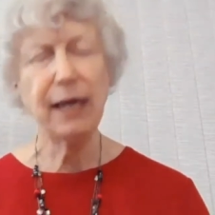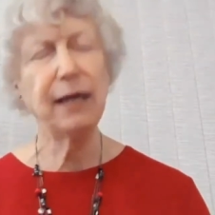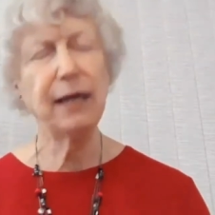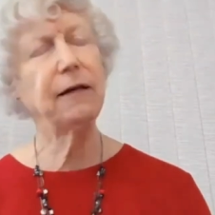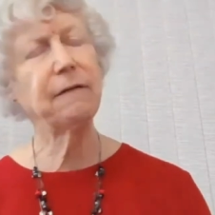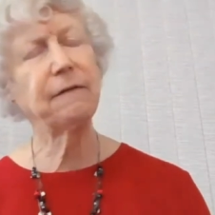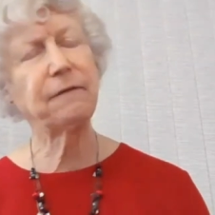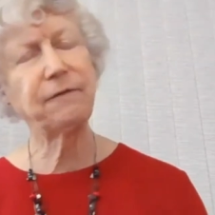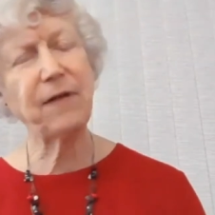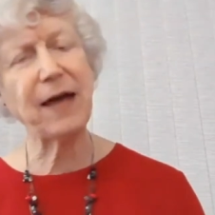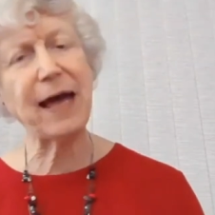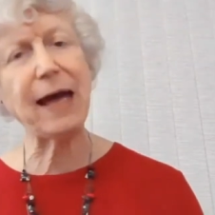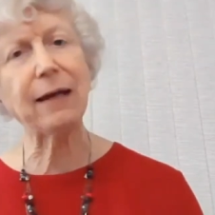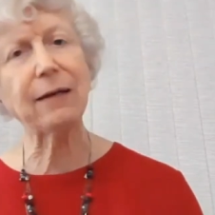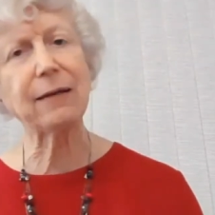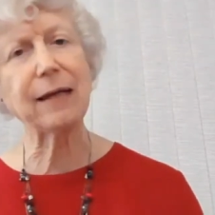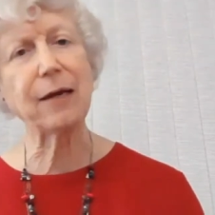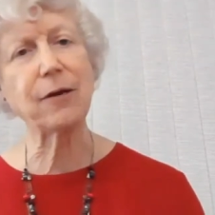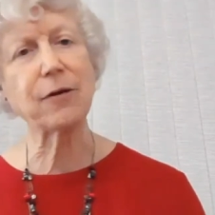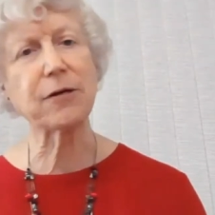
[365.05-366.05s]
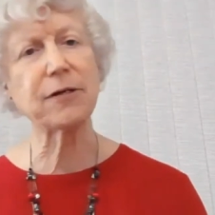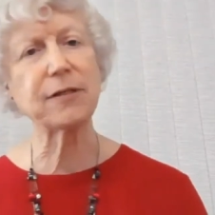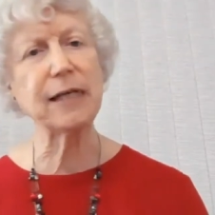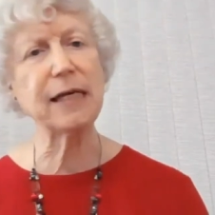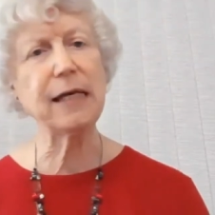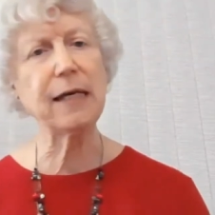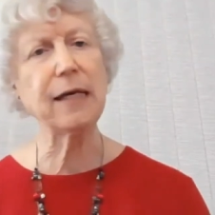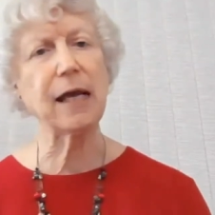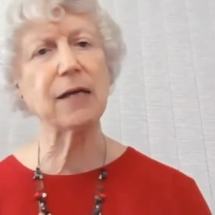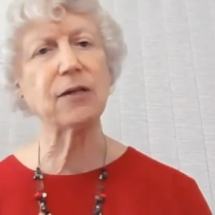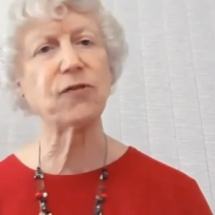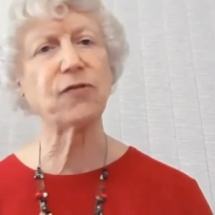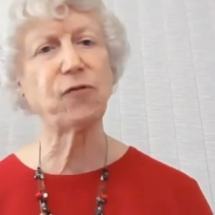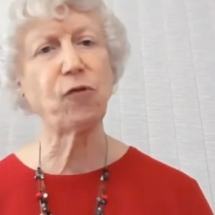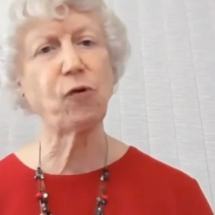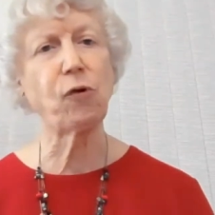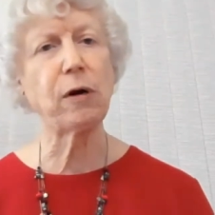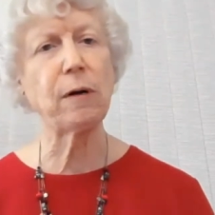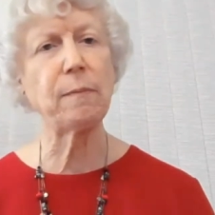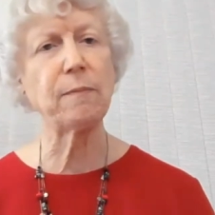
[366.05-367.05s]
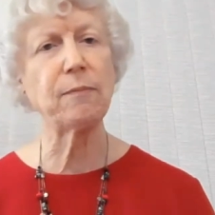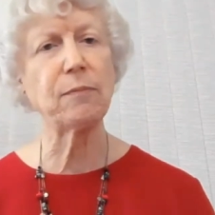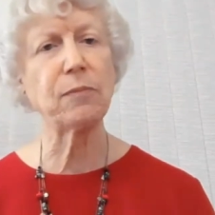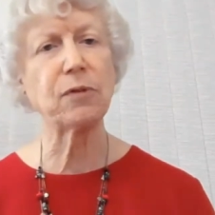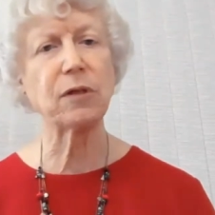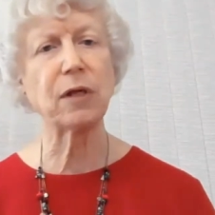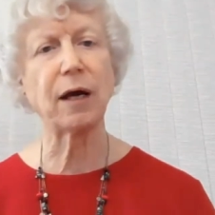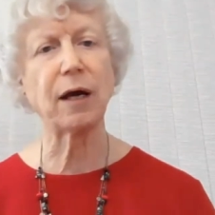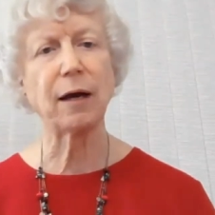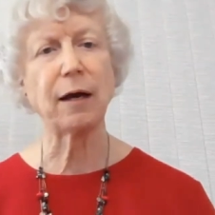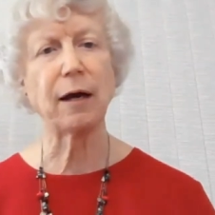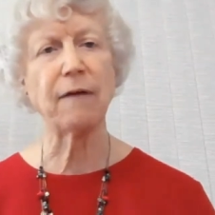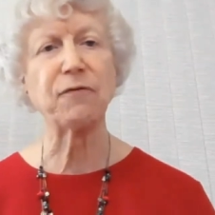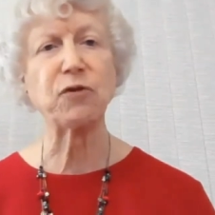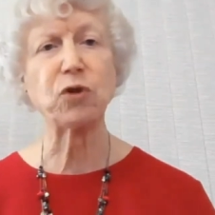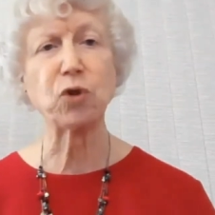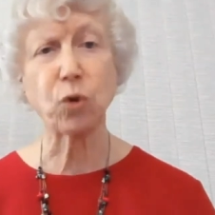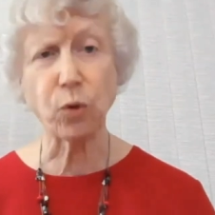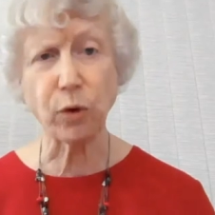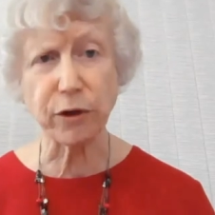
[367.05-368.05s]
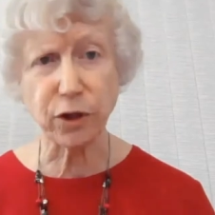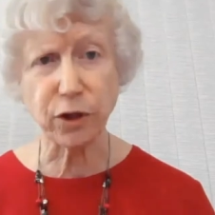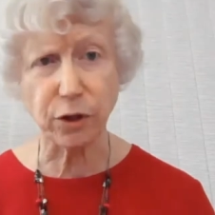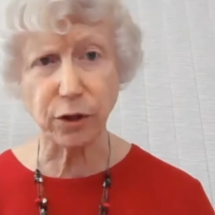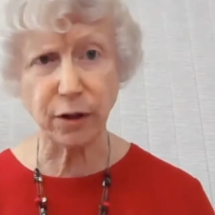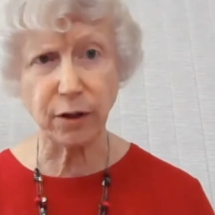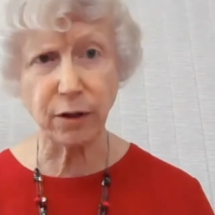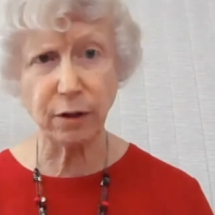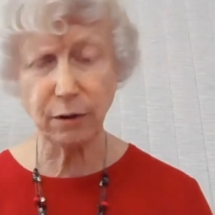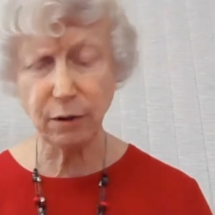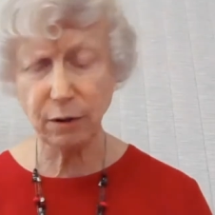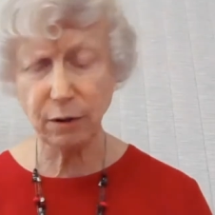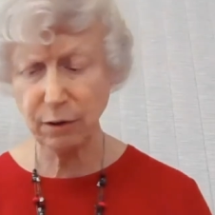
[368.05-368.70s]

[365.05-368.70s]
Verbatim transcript: And in fact, they are seen as forms of torture.